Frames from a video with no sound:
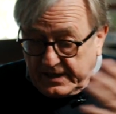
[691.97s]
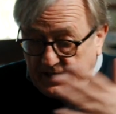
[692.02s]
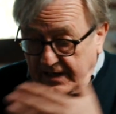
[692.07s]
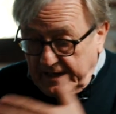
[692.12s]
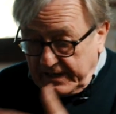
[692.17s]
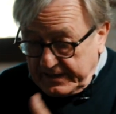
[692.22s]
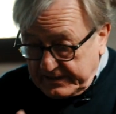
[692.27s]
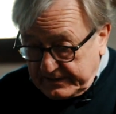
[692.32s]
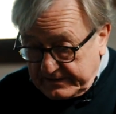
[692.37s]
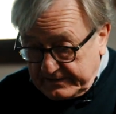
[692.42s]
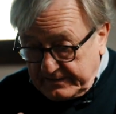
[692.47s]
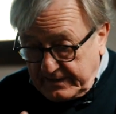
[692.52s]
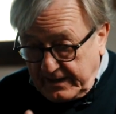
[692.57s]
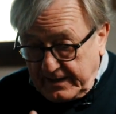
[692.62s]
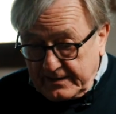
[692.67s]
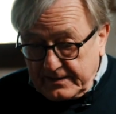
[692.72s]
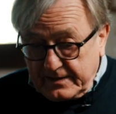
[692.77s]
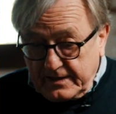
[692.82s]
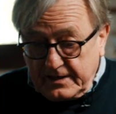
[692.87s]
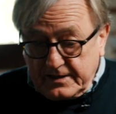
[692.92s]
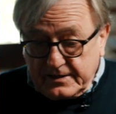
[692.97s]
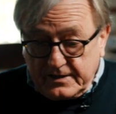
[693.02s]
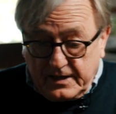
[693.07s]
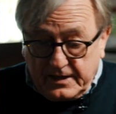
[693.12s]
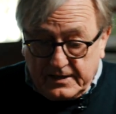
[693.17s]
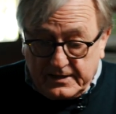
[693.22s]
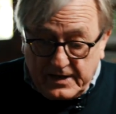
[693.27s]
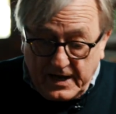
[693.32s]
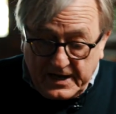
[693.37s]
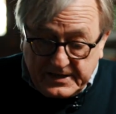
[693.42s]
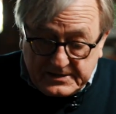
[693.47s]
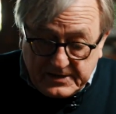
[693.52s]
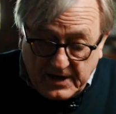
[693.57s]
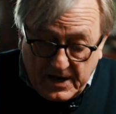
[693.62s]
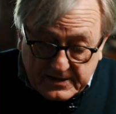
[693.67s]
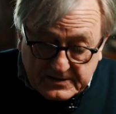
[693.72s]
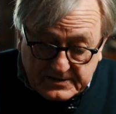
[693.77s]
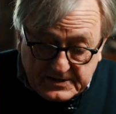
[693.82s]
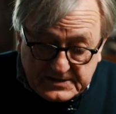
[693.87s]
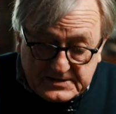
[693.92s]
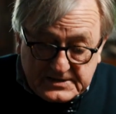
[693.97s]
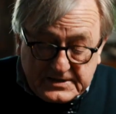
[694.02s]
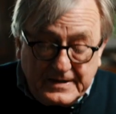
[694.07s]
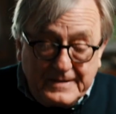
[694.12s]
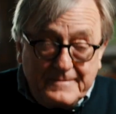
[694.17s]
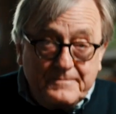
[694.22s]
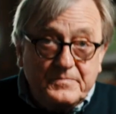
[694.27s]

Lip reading: and in night darkness,